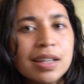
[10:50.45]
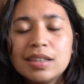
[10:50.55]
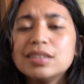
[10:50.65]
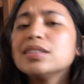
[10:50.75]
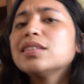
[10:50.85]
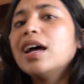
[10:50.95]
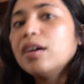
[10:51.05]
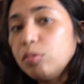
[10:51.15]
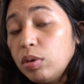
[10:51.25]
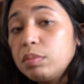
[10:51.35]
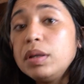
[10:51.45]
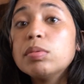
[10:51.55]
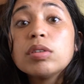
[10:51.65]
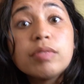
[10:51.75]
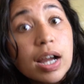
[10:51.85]
This is when
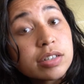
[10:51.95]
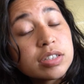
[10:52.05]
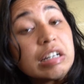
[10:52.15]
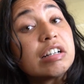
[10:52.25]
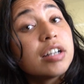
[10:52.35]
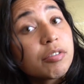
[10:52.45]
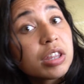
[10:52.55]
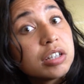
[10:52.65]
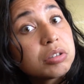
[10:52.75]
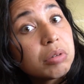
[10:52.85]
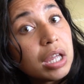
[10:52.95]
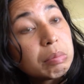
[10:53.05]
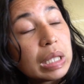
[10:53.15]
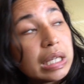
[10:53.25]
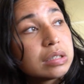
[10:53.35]
people are vaccinated and everything's okay
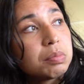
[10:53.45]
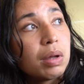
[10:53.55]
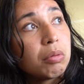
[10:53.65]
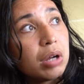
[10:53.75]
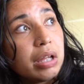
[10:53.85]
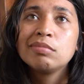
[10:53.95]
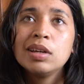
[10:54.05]
plans, by the way.